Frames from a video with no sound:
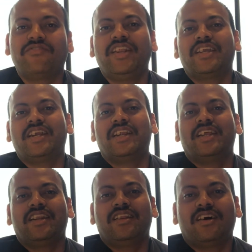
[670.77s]
went ahead
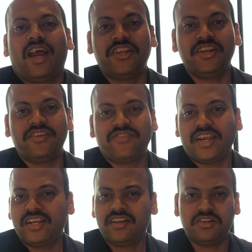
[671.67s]
and
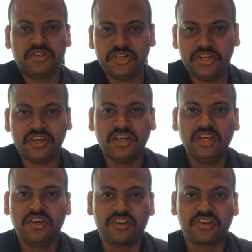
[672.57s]
identified and did a